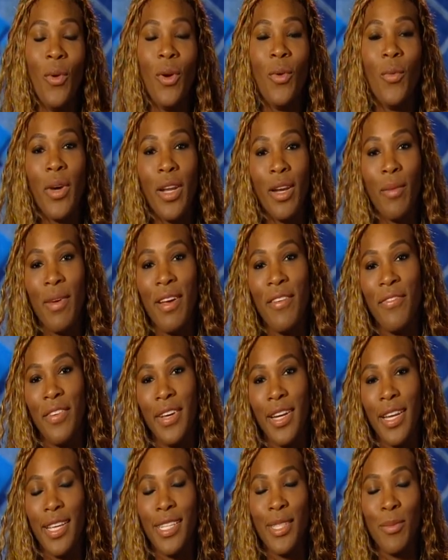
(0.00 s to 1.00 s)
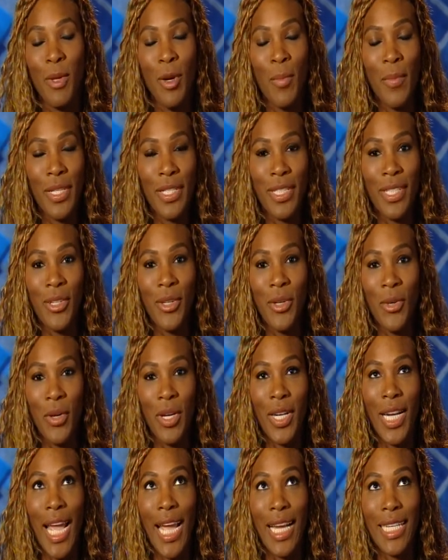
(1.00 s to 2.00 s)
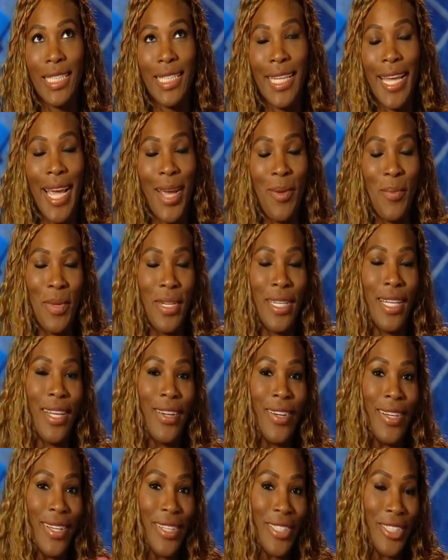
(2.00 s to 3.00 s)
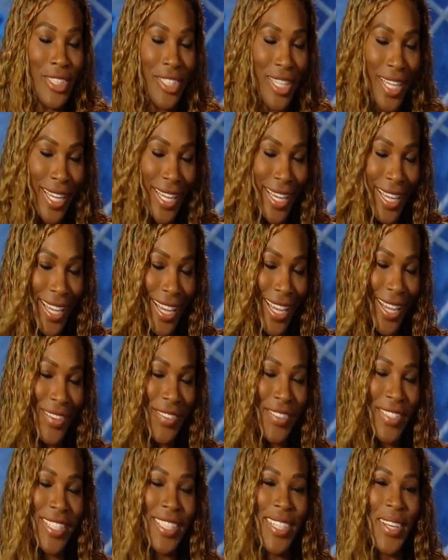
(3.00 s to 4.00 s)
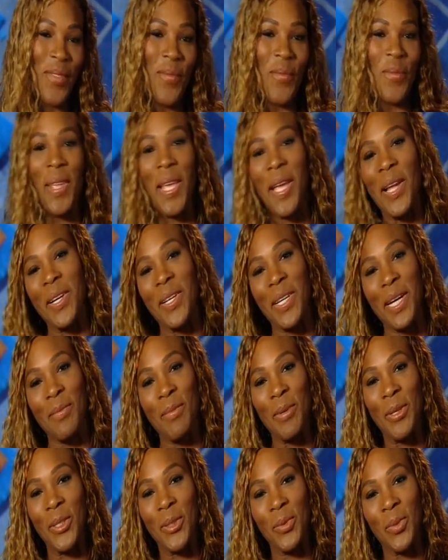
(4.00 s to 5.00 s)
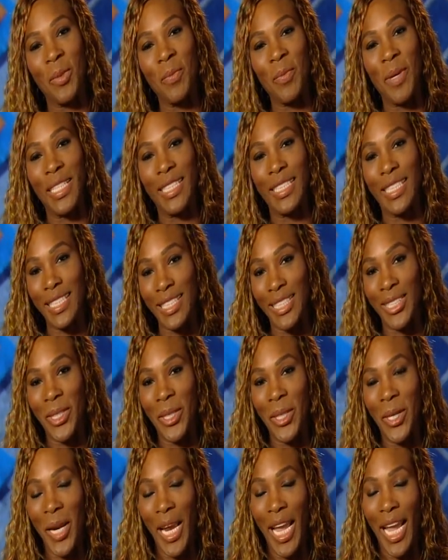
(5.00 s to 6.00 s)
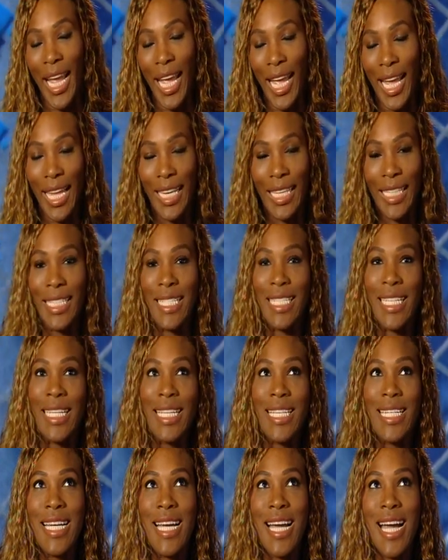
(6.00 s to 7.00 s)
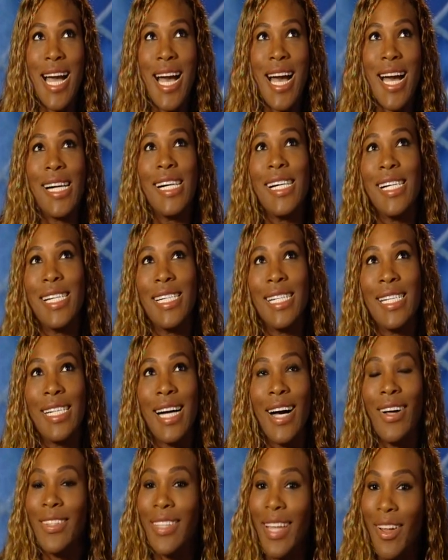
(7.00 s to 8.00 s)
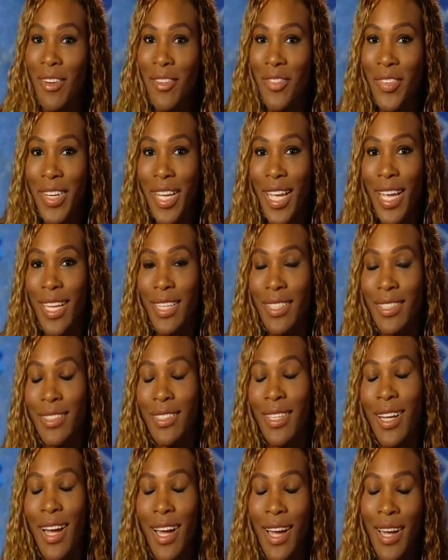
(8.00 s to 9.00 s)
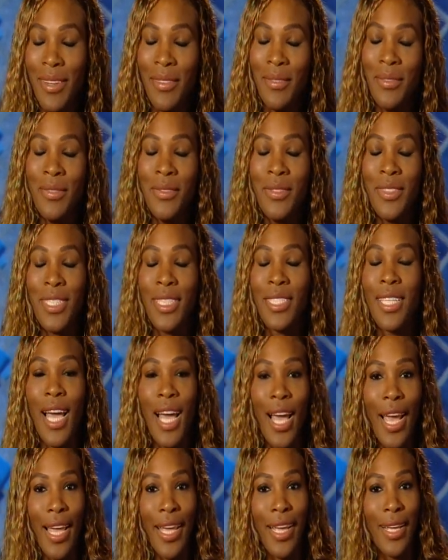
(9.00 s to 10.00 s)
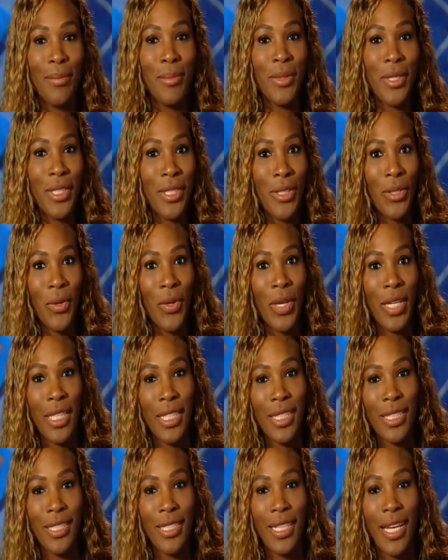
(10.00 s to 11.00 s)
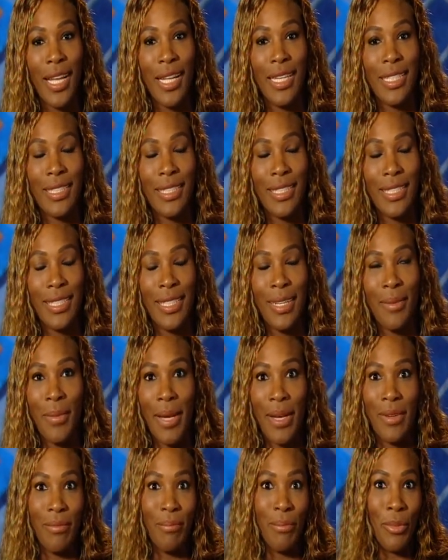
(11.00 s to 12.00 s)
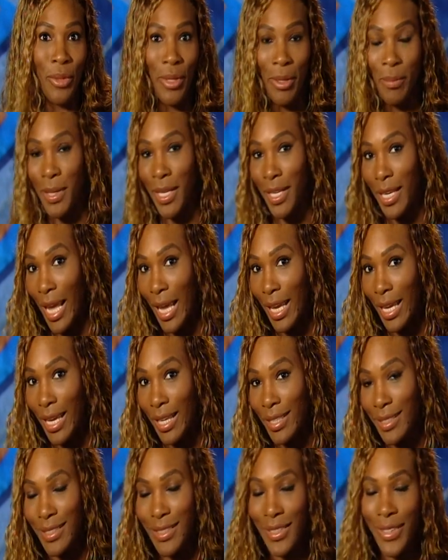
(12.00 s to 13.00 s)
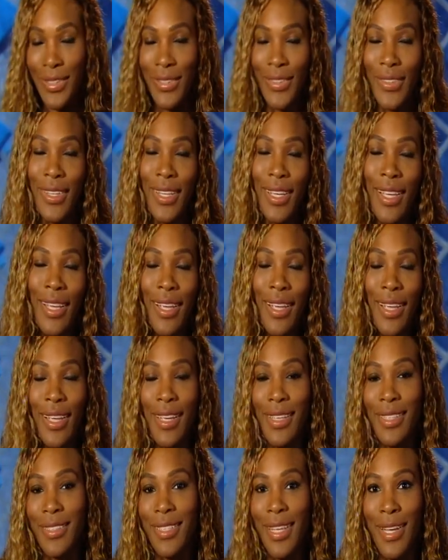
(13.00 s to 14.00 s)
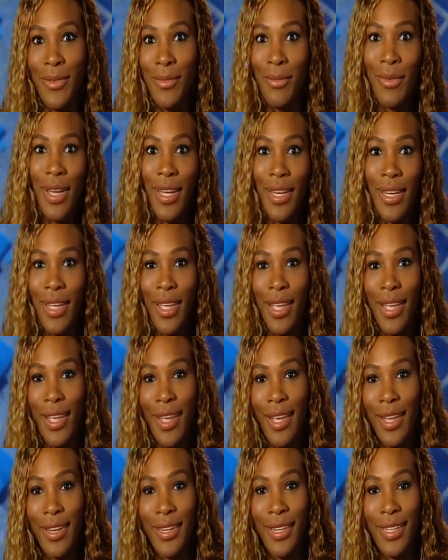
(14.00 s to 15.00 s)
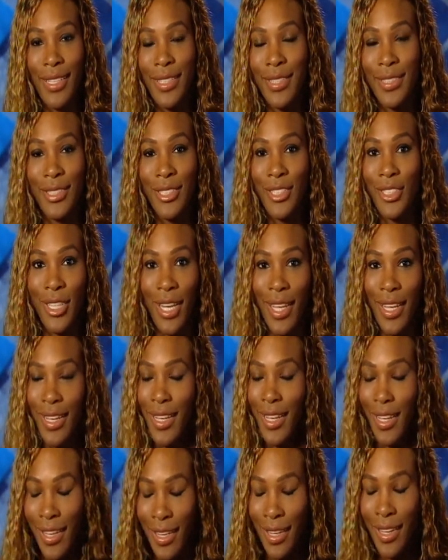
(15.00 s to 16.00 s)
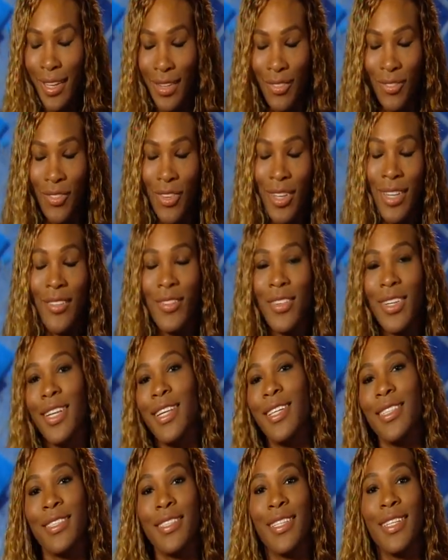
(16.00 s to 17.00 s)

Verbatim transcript: one of my funniest moments on court actually happened here in Australia. I was um, playing doubles with my sister, and uh, I'll never forget. Um, this guy comes on the court and he decides to come out booty butt naked. So he's like running and he's shaking in front of us,